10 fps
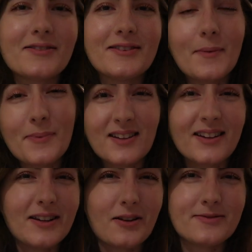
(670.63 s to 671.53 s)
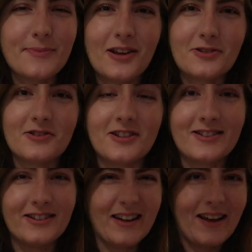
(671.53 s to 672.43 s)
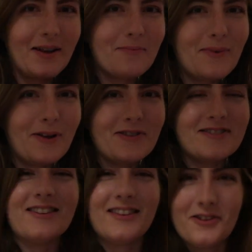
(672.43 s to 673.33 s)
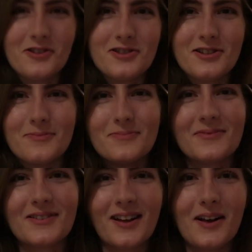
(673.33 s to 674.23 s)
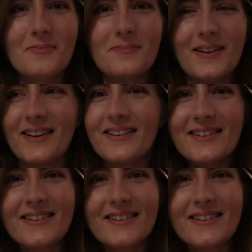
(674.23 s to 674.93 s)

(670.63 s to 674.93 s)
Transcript: Typically Toastmasters is an in-person leadership club, but